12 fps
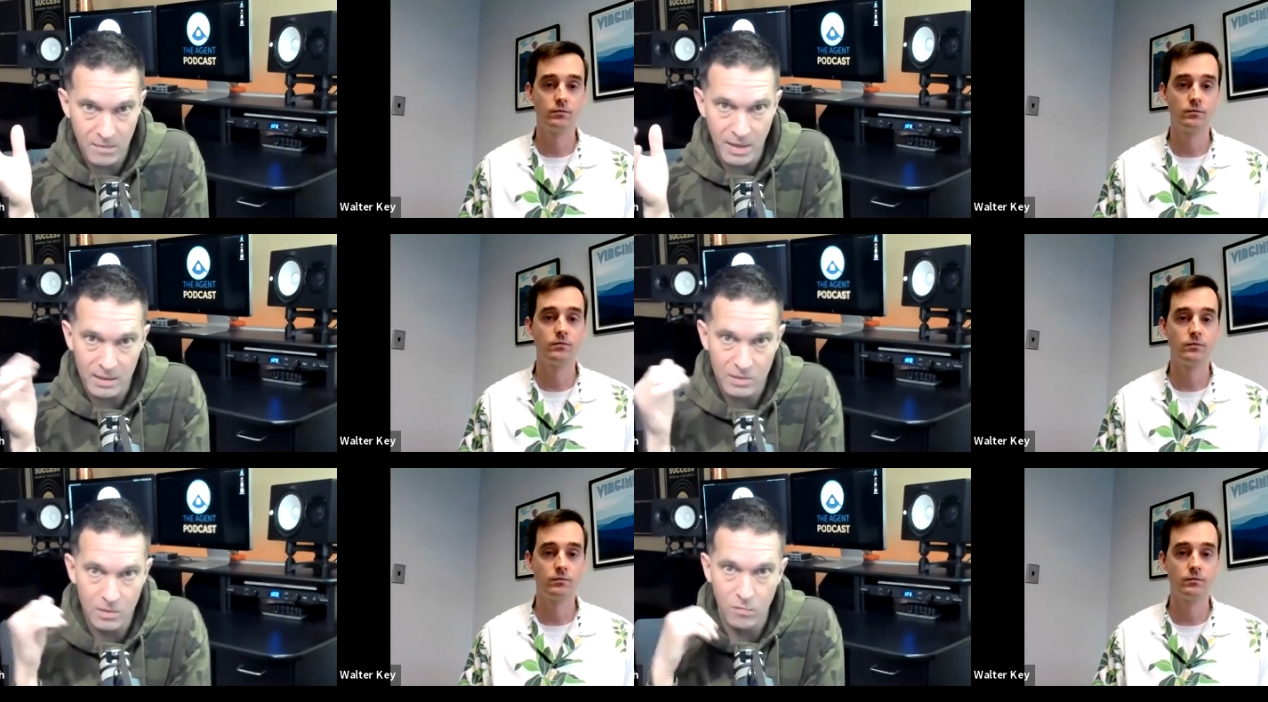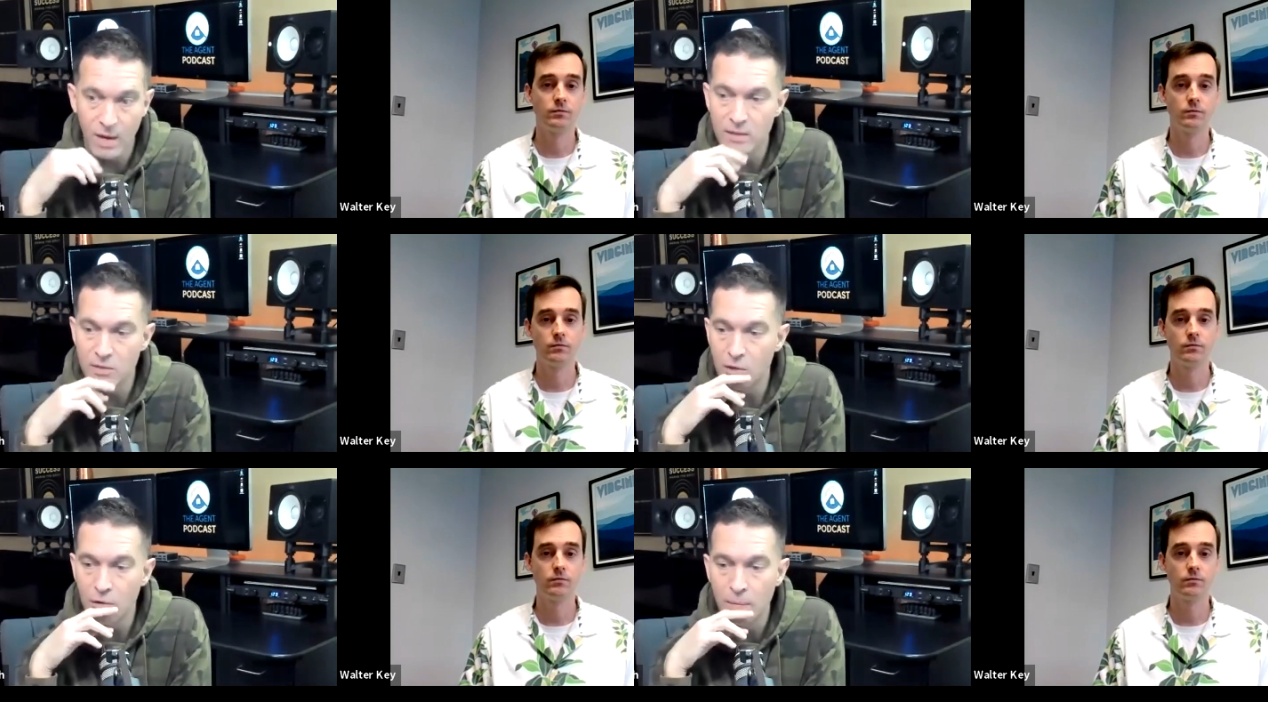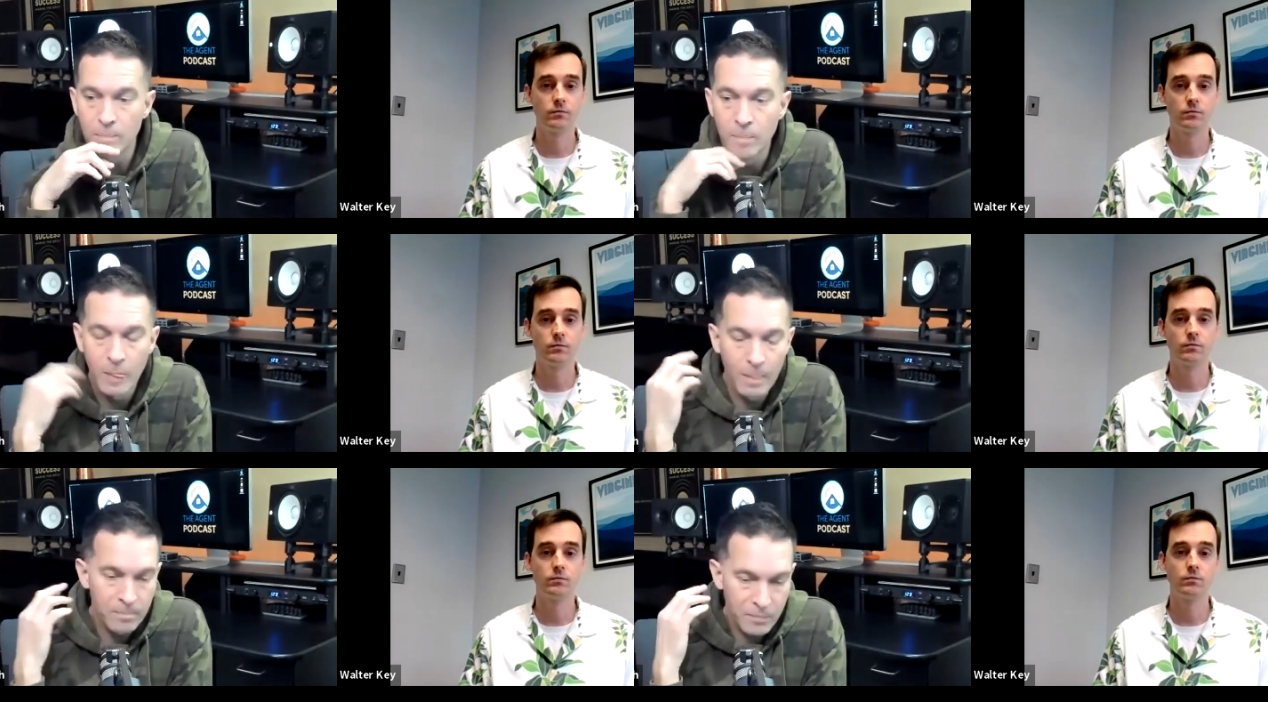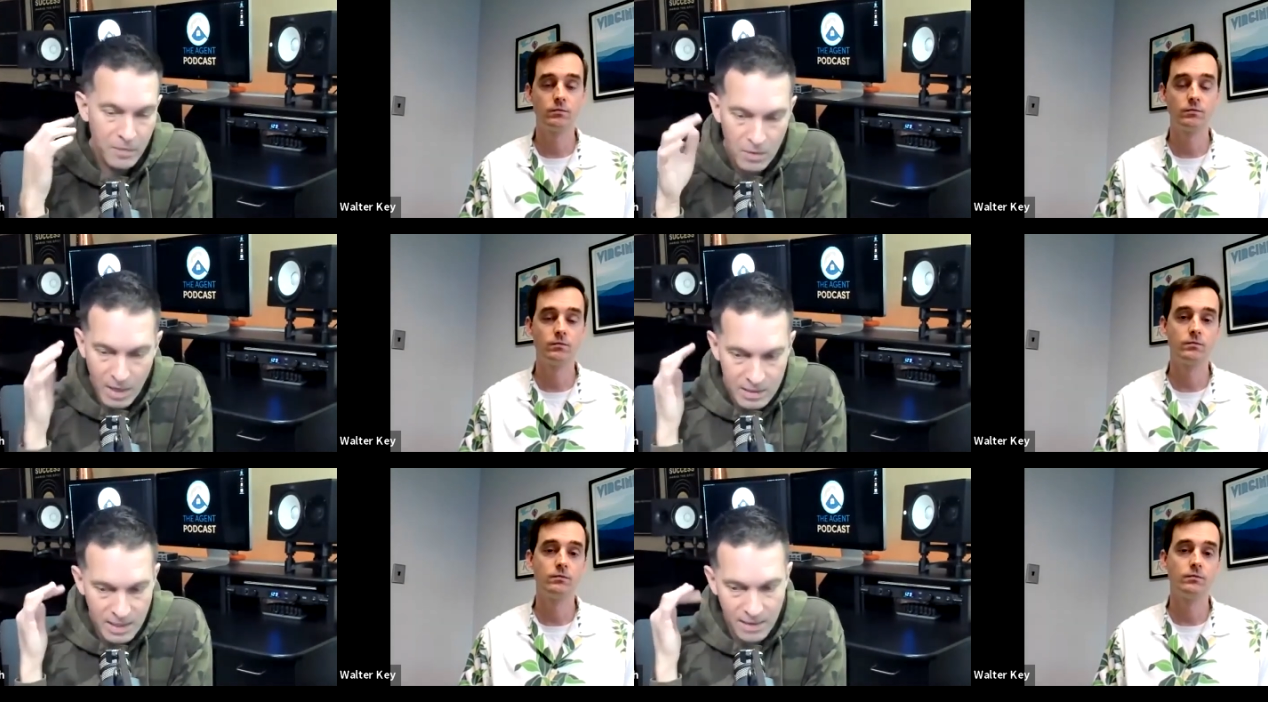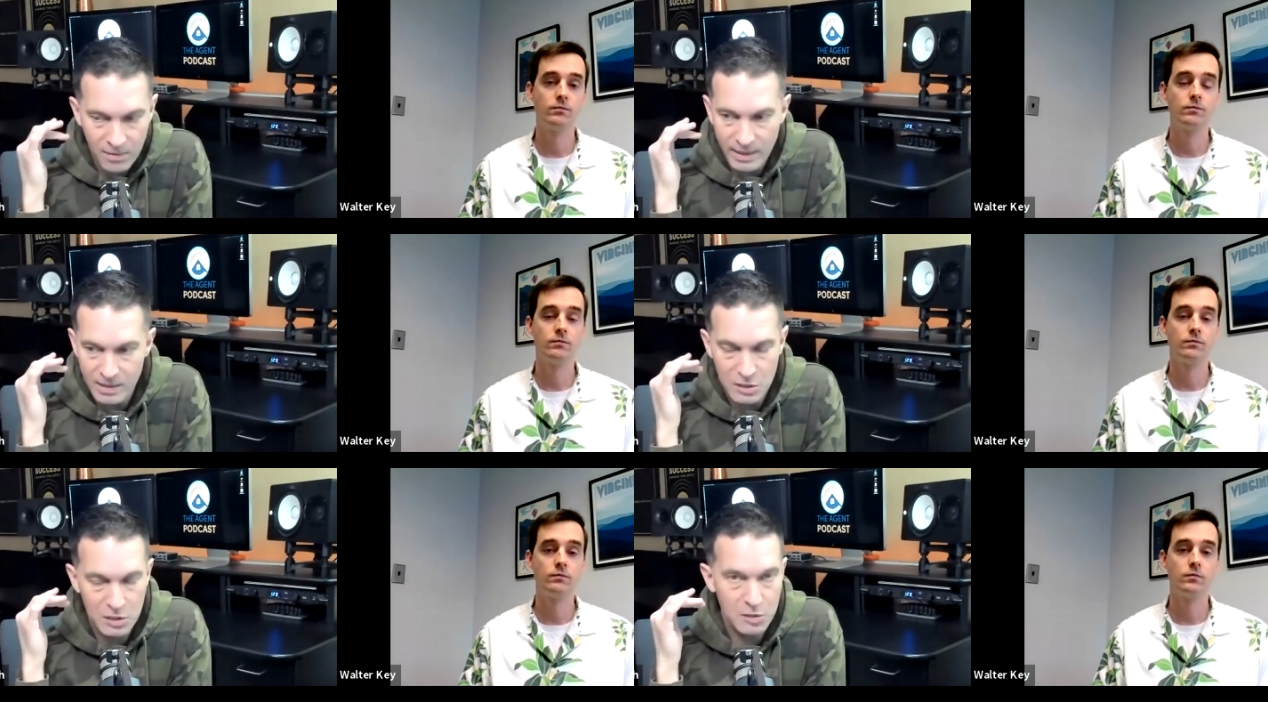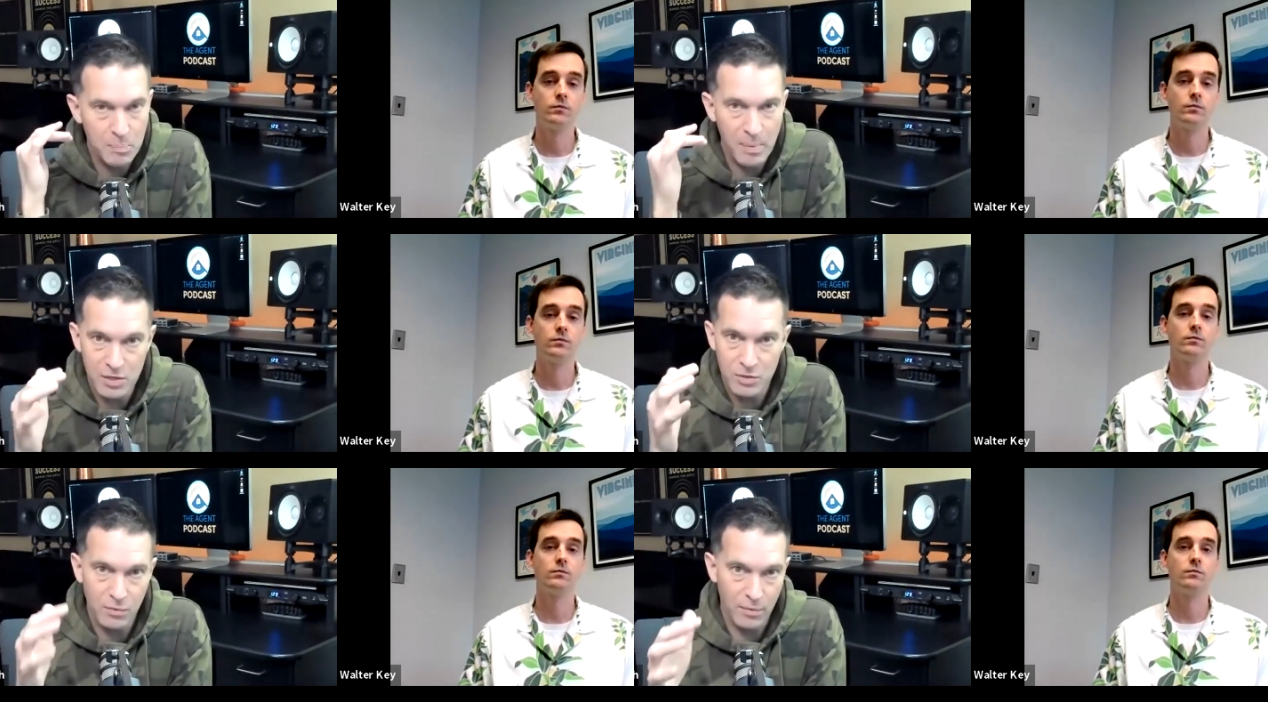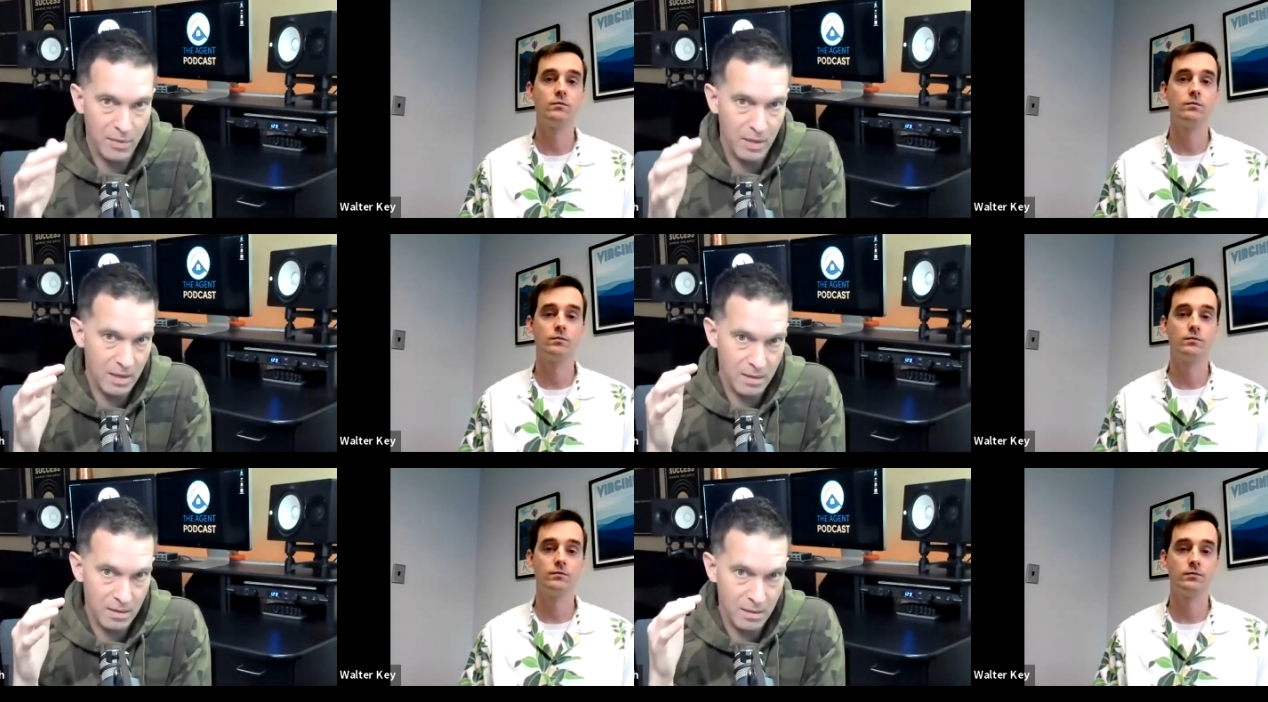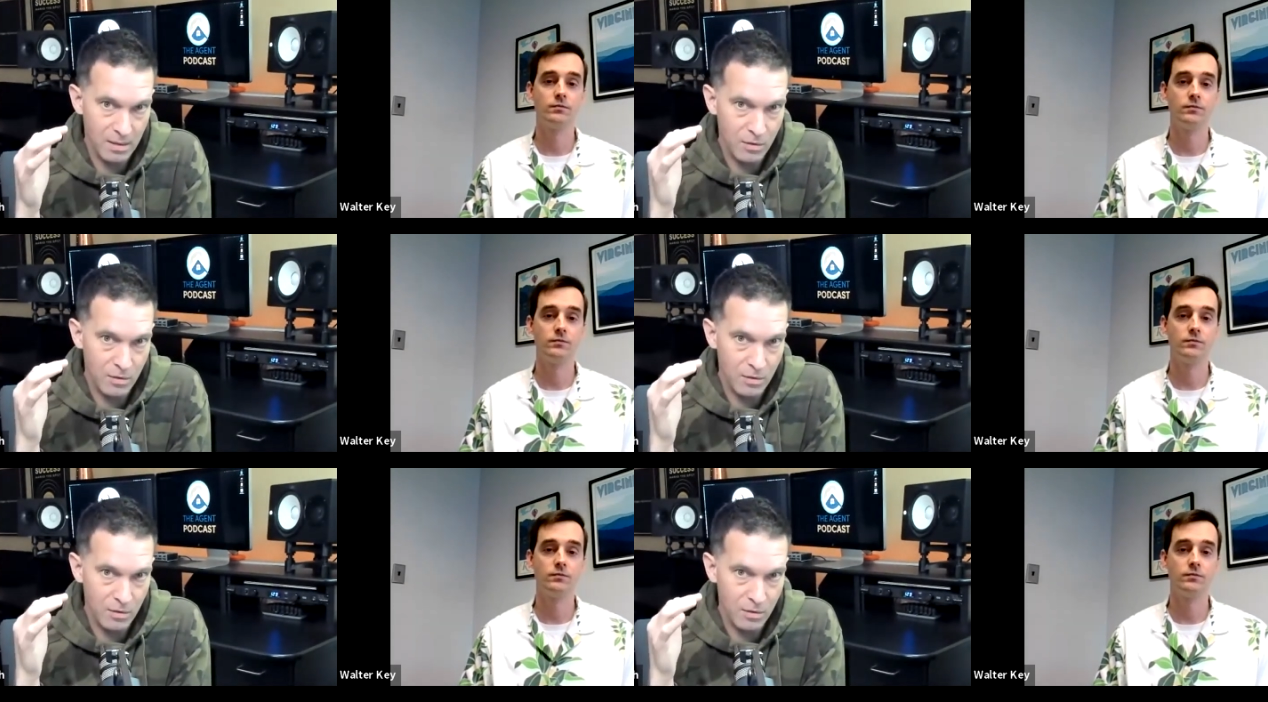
Speaker 1: if that's the right term, you guys have like a special thing